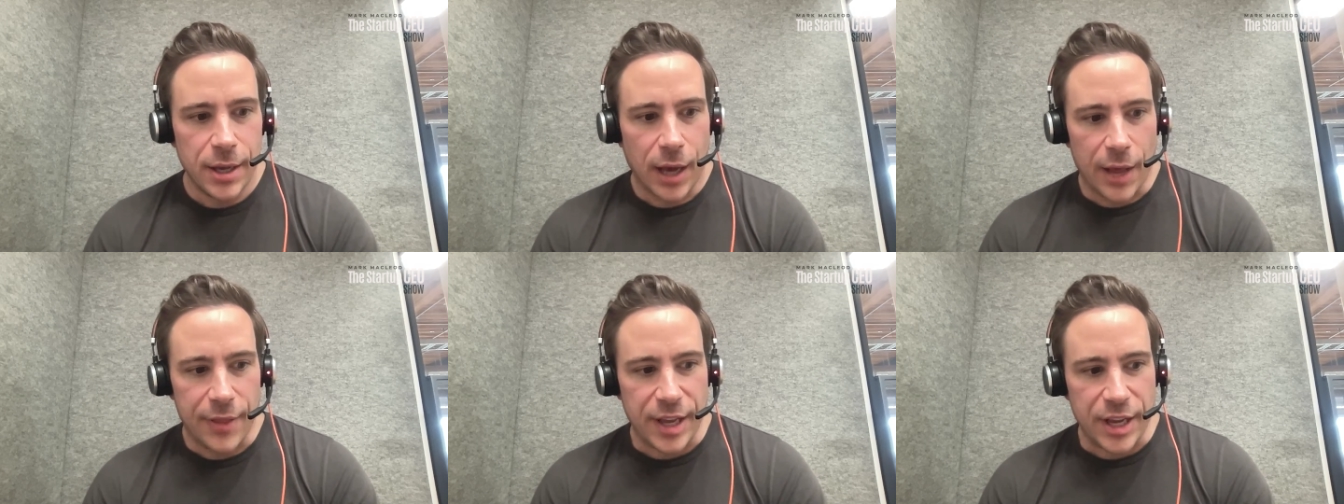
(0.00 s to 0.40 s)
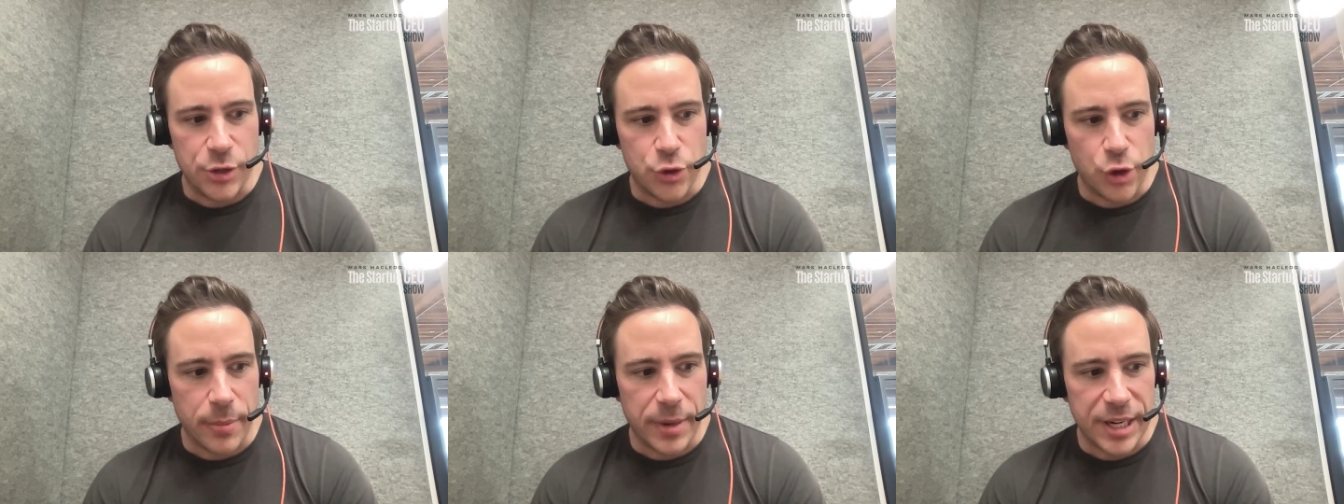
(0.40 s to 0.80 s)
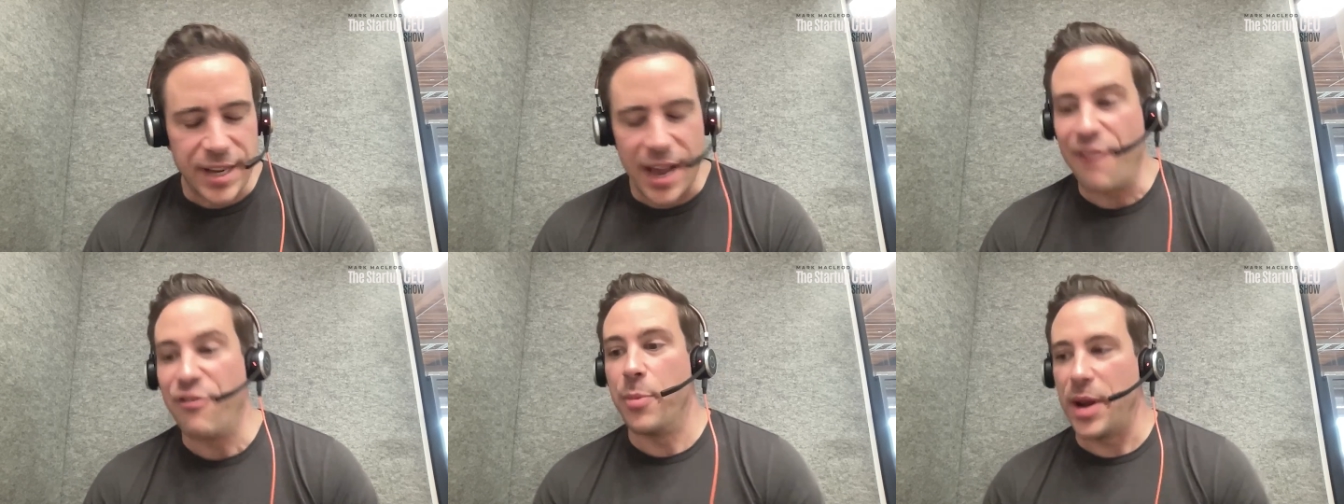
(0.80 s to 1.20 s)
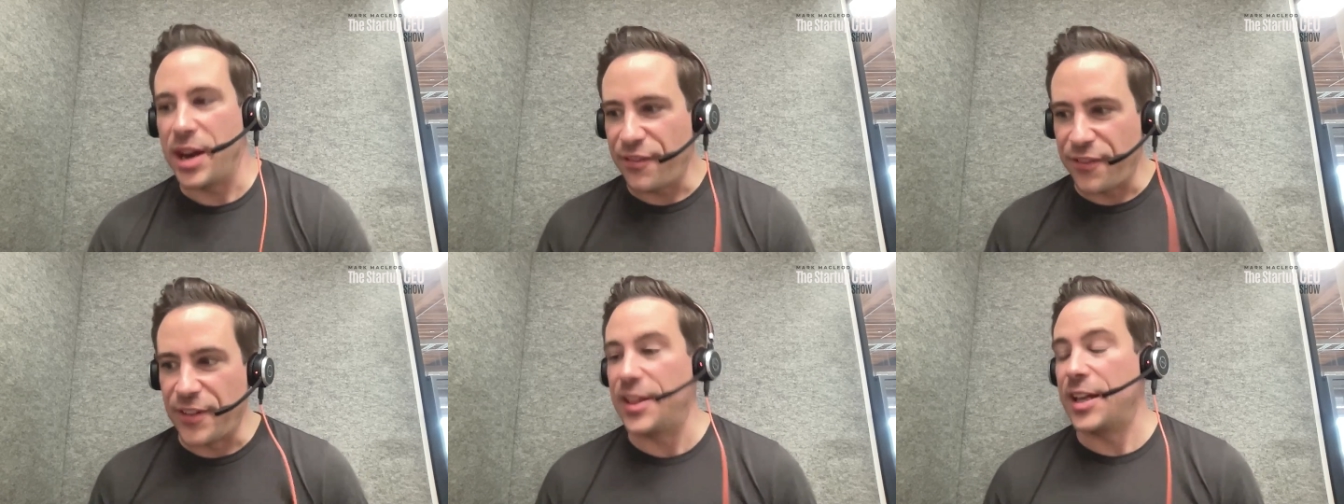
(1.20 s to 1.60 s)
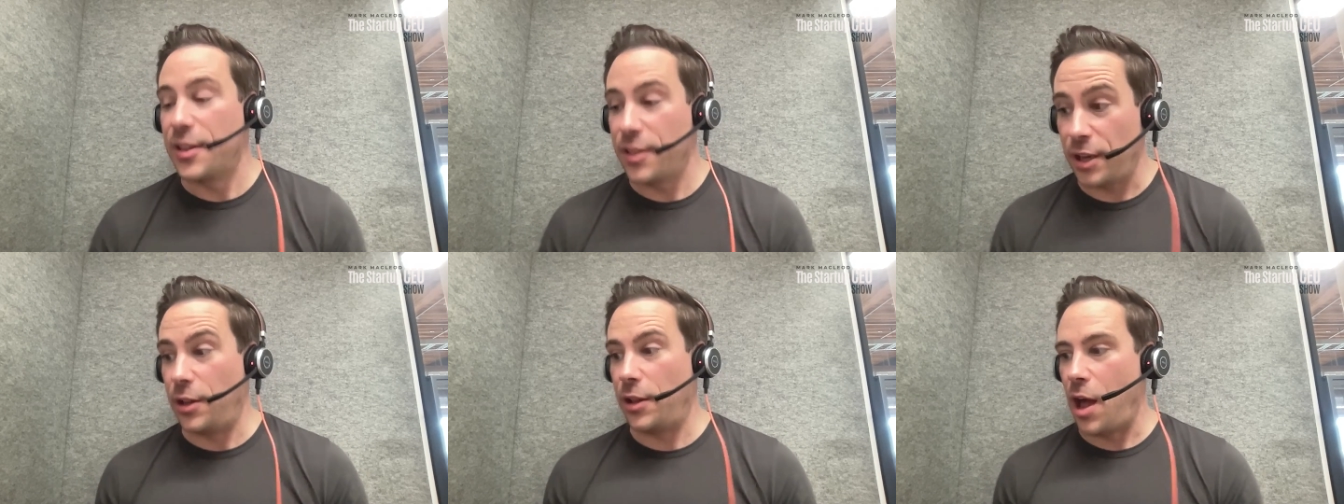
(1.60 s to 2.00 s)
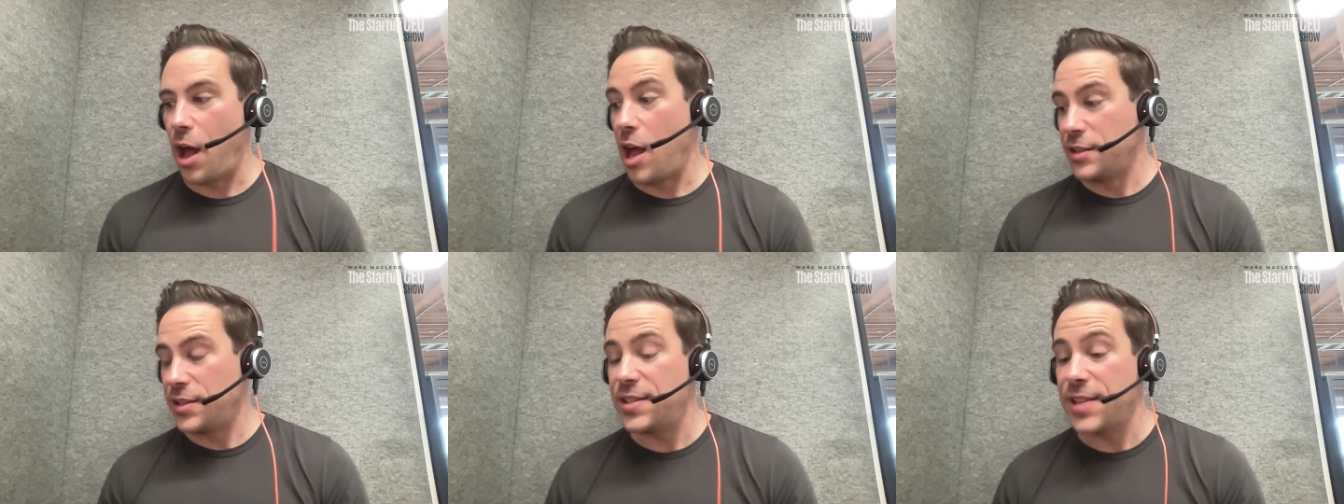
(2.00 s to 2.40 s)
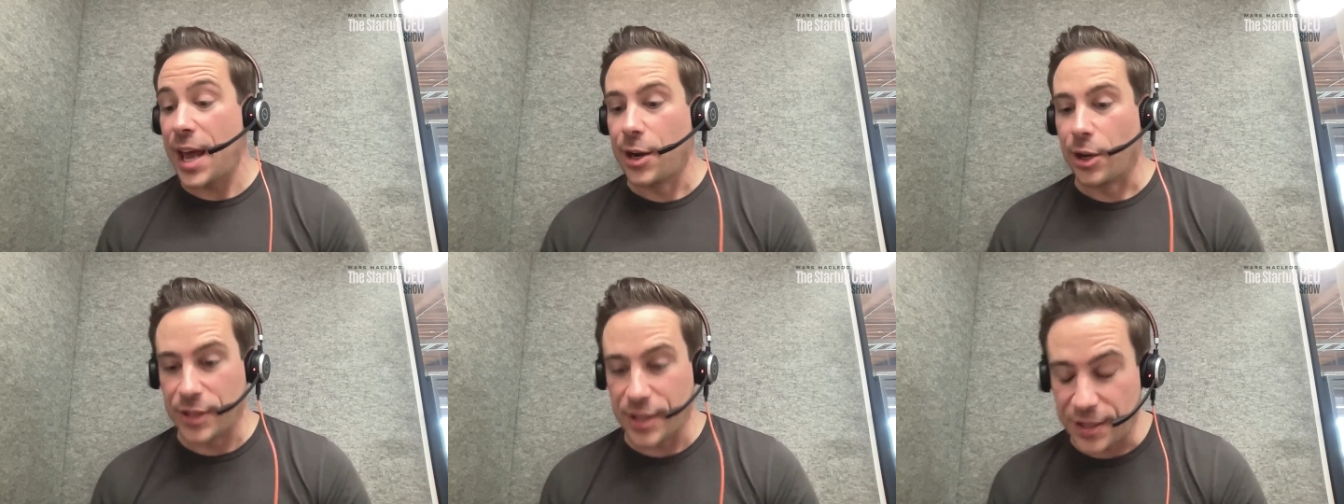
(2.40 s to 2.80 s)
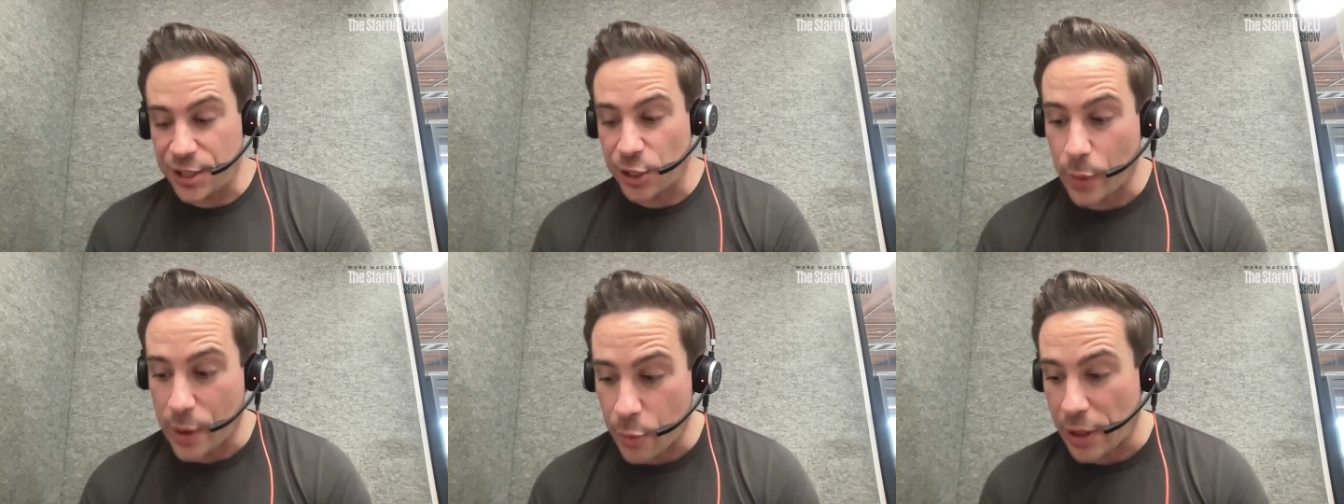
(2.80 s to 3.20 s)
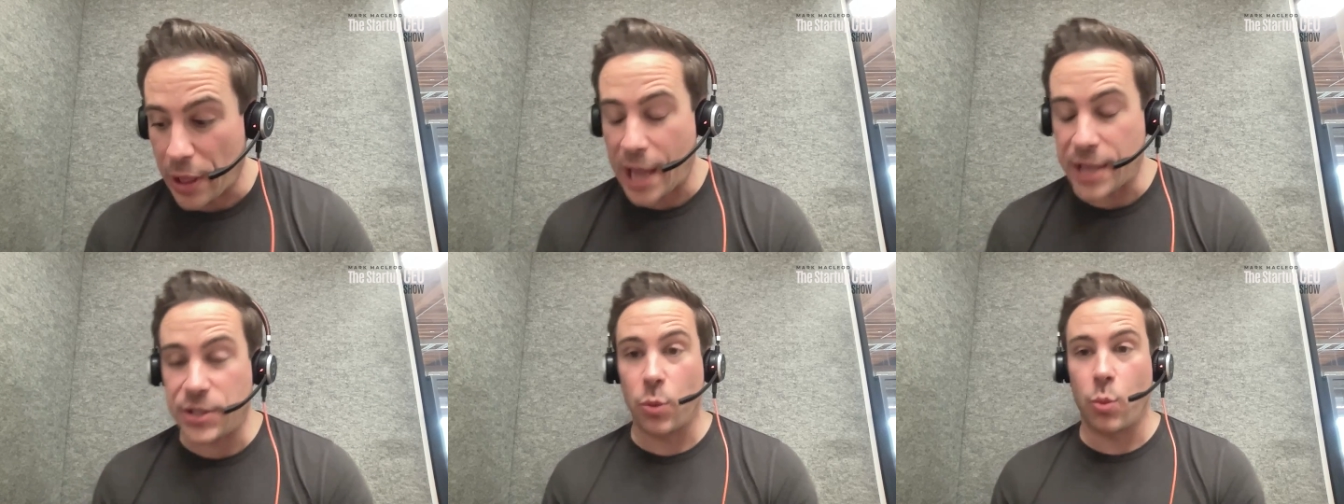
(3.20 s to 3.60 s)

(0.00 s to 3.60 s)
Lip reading: I think contributed to everybody feeling a little unsettled until we realized,